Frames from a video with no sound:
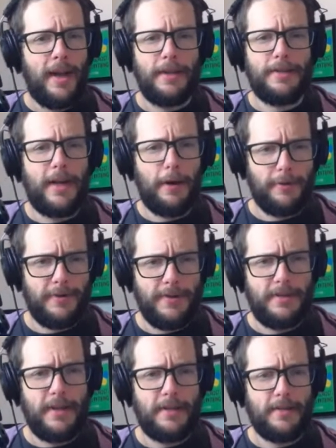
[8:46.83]
And then
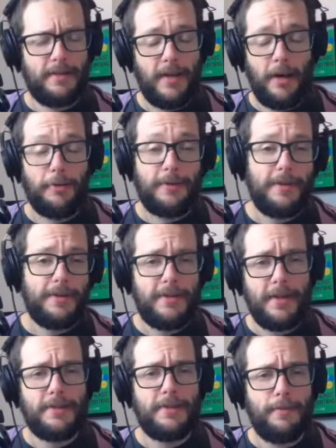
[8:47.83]
Socrates
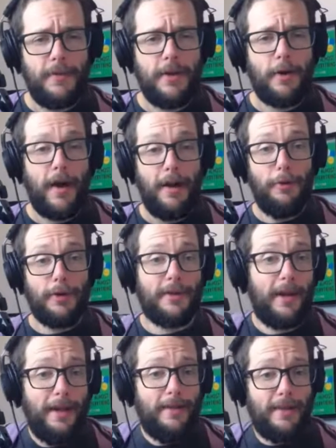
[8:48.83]
says to Meno, "Hey, look,
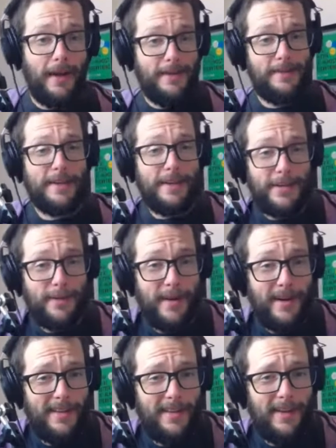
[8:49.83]
did I teach him
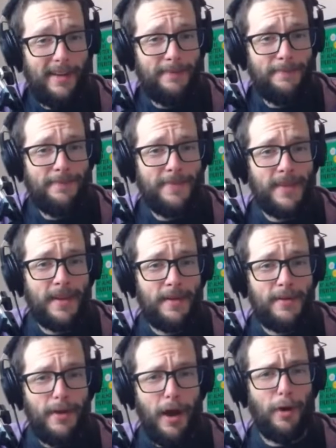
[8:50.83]
anything?
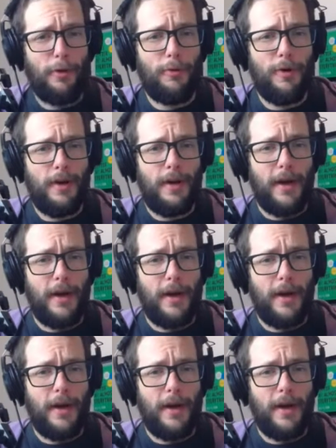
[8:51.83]
No.